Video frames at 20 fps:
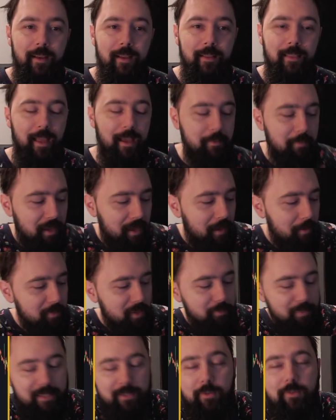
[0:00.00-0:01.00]
I mean, I mean,
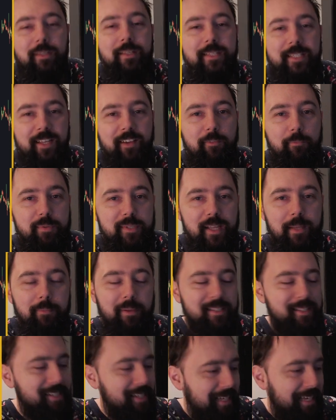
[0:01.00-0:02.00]
Bitcoin did 7%, but
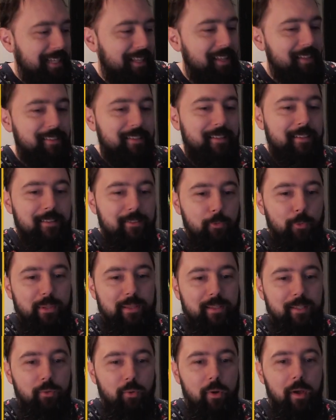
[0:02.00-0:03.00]
Zilliqa did
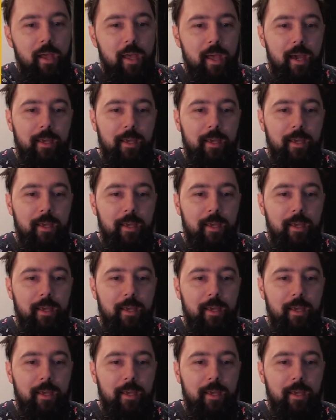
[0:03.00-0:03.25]
22